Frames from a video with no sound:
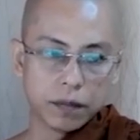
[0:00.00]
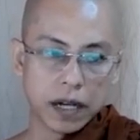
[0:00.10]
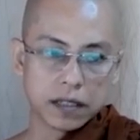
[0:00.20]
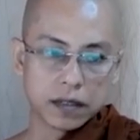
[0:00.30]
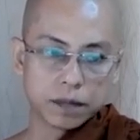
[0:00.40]

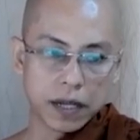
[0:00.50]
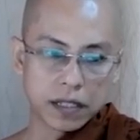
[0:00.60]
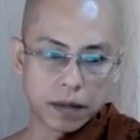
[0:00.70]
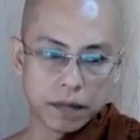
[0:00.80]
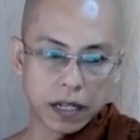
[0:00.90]

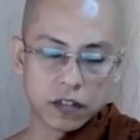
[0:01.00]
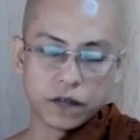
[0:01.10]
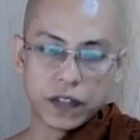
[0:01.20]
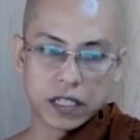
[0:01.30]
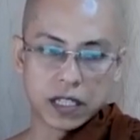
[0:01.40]
Panchama is
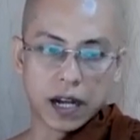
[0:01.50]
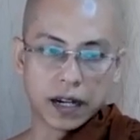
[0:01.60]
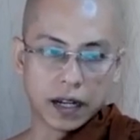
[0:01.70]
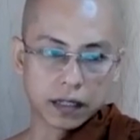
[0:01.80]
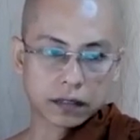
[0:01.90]
fifth
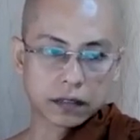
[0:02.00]
jhana.